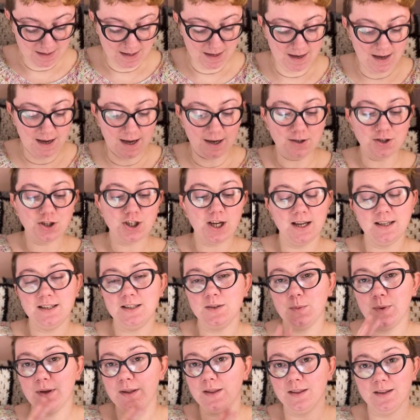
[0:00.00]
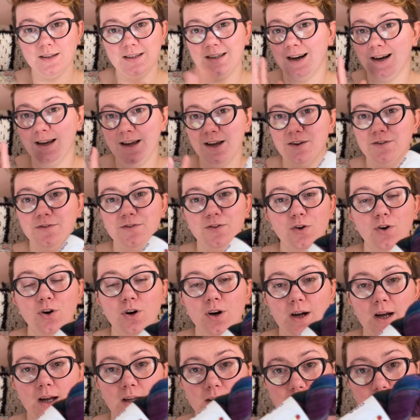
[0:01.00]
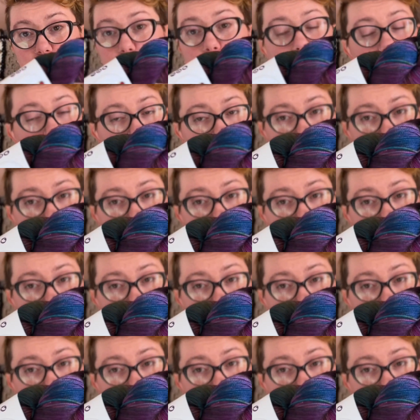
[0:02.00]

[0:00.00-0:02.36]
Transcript: I was chatting with the dyer for a long